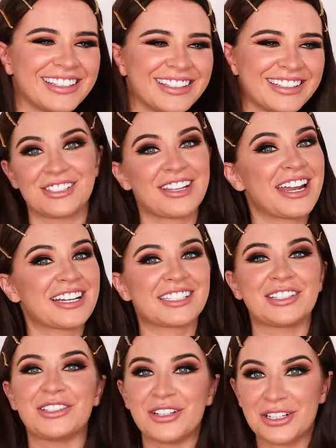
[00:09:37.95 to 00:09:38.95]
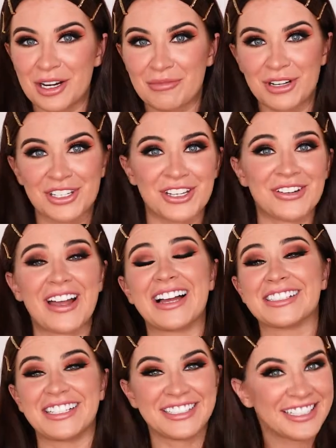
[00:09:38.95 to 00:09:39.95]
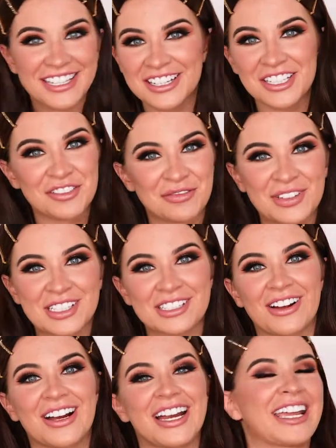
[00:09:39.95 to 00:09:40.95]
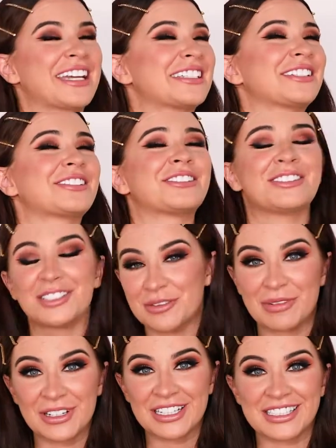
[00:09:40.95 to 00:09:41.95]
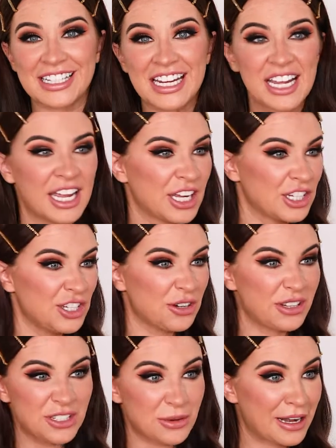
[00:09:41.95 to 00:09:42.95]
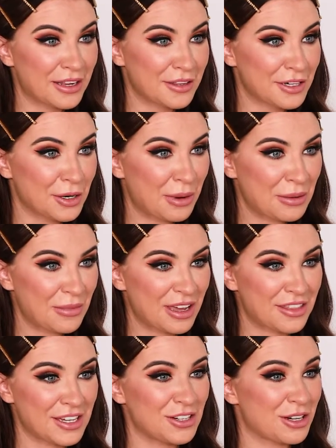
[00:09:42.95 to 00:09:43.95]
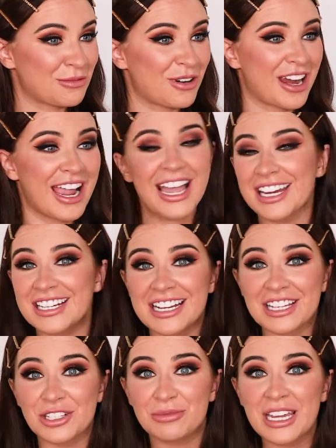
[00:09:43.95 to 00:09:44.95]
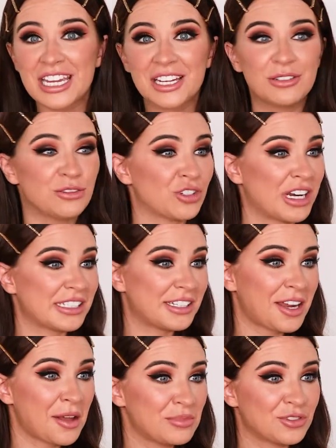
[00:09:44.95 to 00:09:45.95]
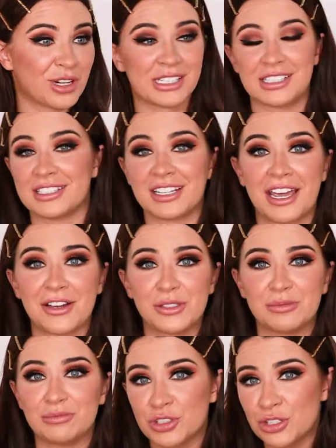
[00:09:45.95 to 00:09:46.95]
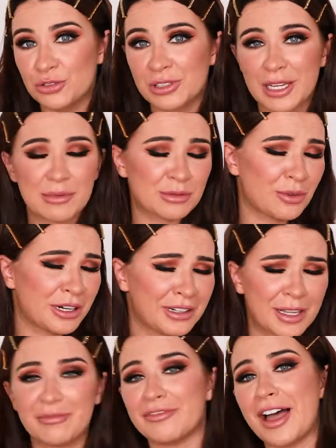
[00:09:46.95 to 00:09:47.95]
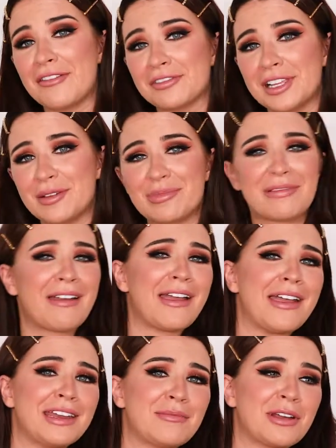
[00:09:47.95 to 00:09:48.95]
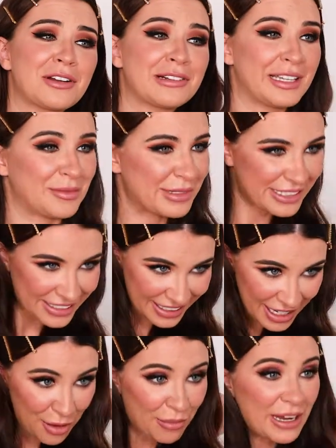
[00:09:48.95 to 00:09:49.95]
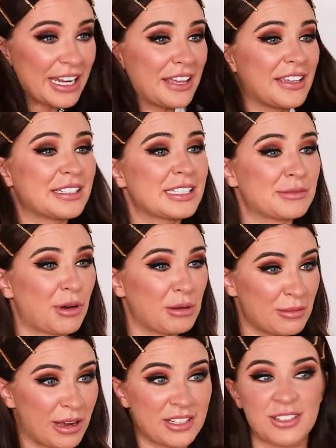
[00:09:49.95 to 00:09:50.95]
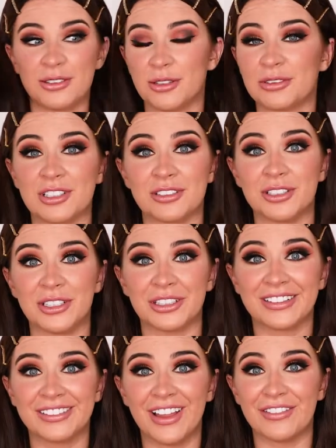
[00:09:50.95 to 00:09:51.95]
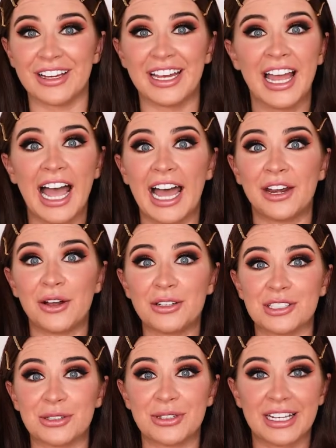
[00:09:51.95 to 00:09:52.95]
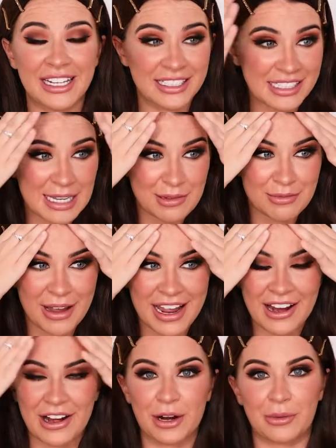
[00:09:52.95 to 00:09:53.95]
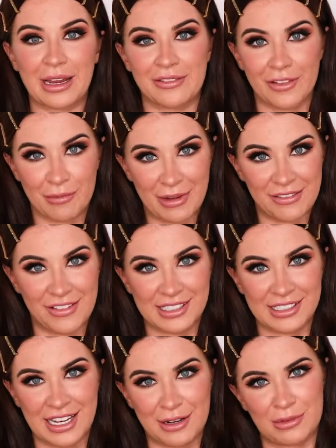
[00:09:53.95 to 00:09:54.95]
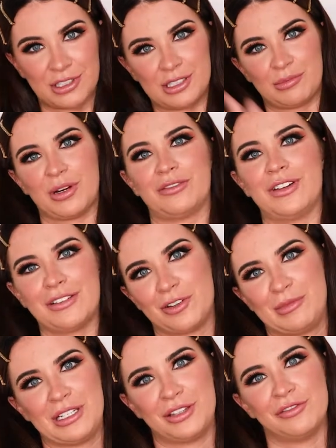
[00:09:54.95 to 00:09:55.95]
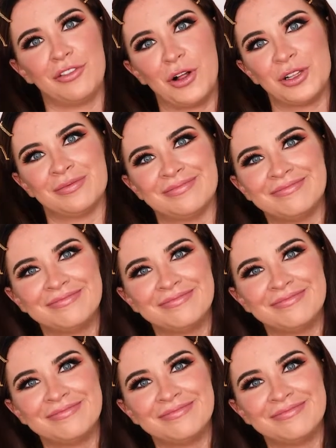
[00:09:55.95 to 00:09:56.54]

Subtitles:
So that is look number 2. As I did tell you from the start, it is super easy. You can do anything you want with it. You can wear it any day of the week, dress it up, dress it down, 2 clips, 1 clip, 5 clips, any amount of clips. But yeah, this is probably my new go-to look. Love it. And also it is keeping my hair away from my face again, which is perfect for me in the fall.